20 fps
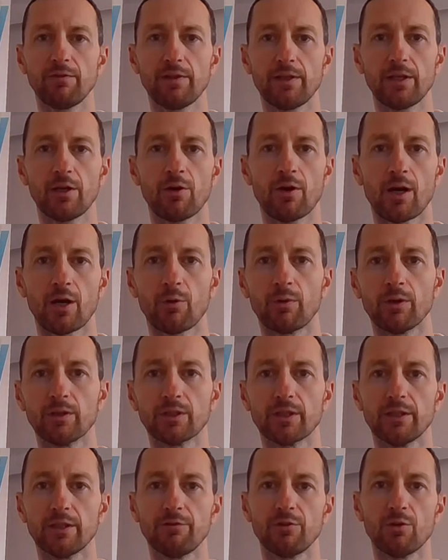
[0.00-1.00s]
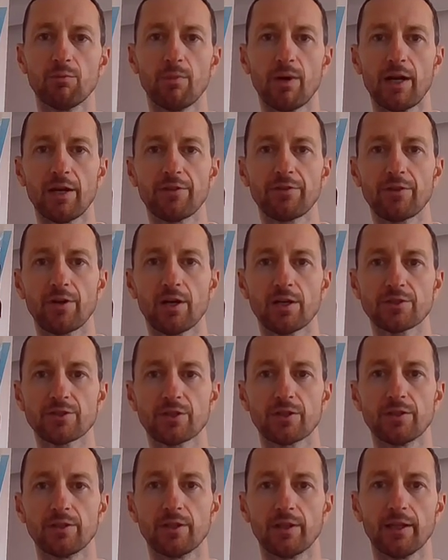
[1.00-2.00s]
video, I will give you my thoughts
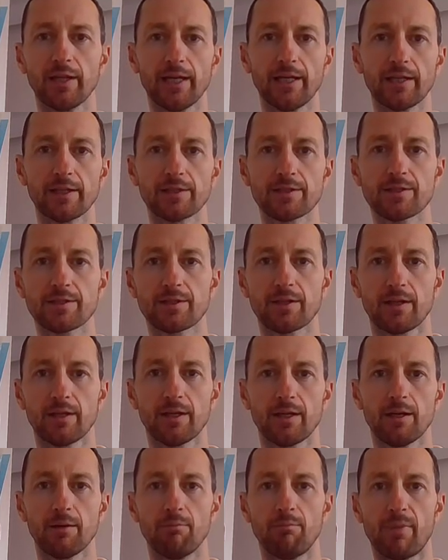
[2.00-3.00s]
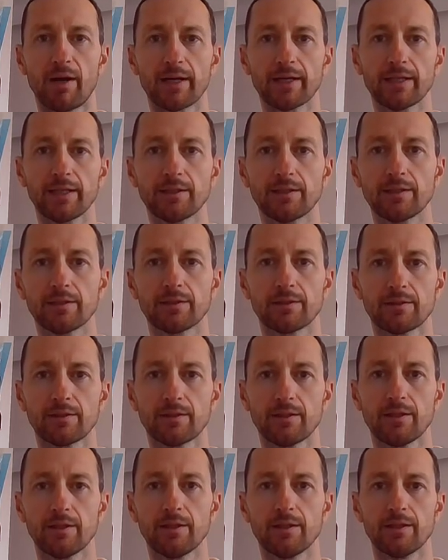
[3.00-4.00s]
on the latest market
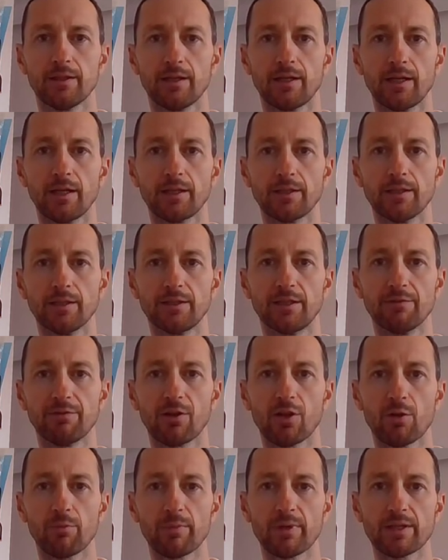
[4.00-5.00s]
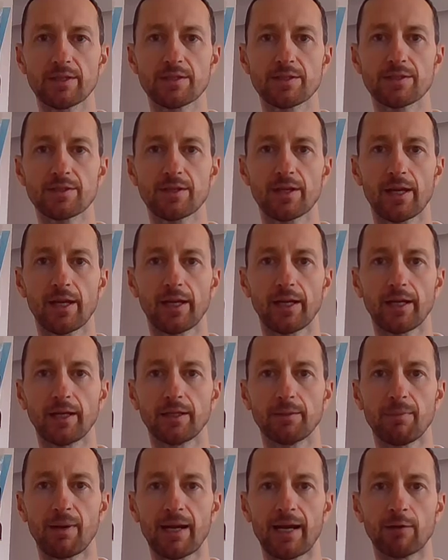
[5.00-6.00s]
developments
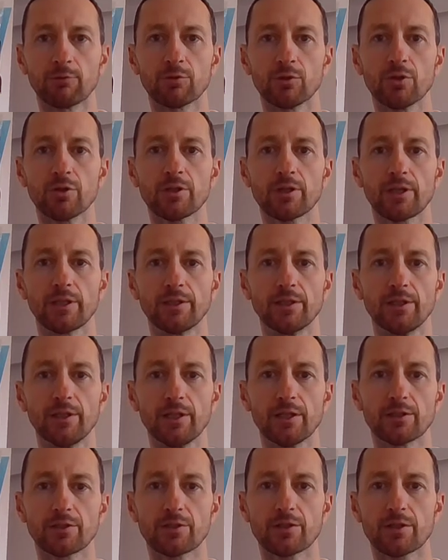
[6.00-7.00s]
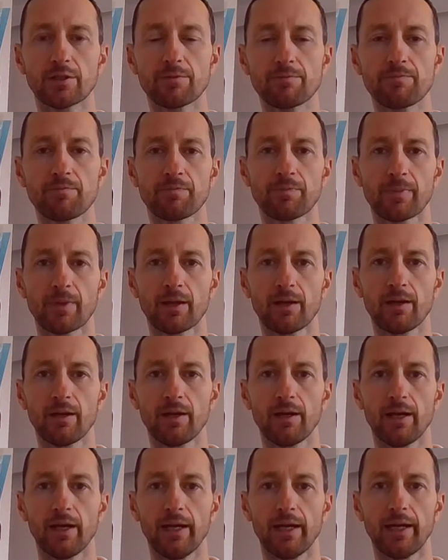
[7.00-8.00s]
and my outlook in the near term,
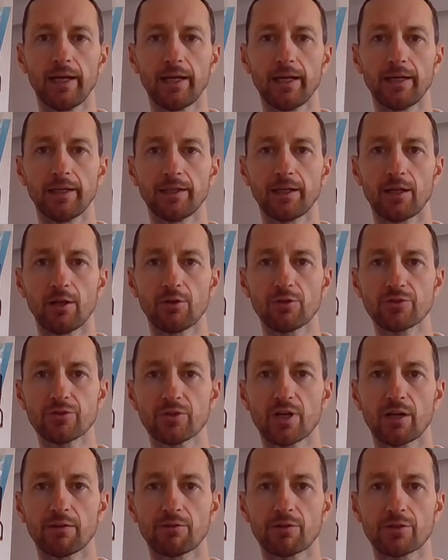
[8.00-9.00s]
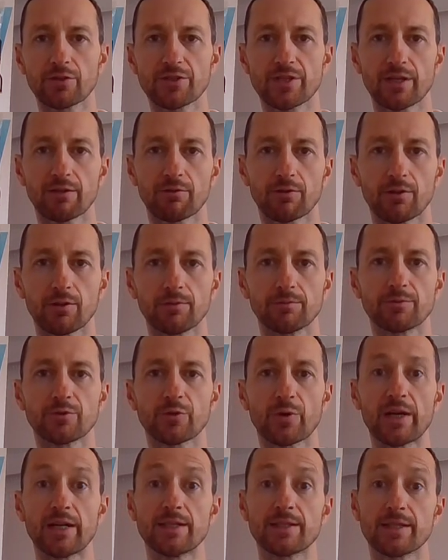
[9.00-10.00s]
and I'll also cover several
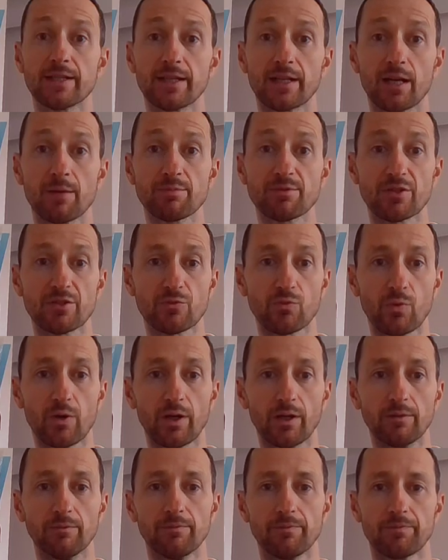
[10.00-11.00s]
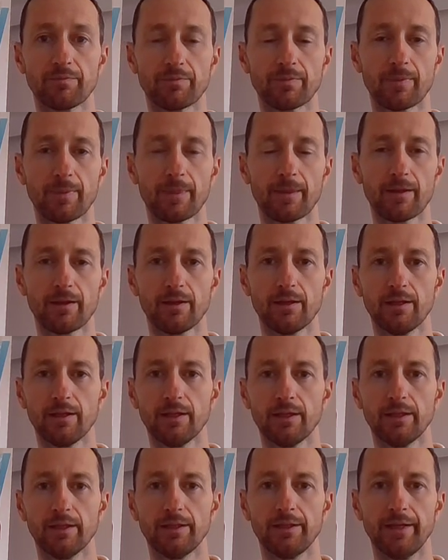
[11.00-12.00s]
trade setups as well.
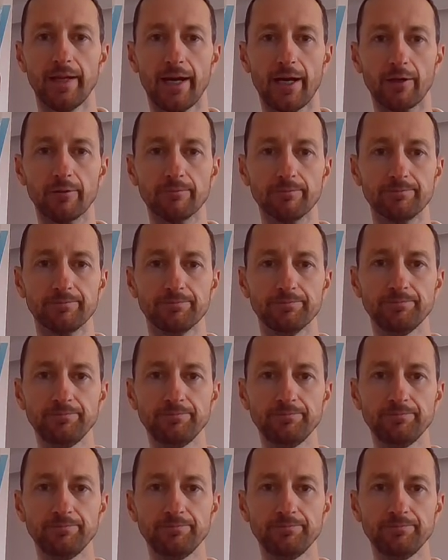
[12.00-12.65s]
Now,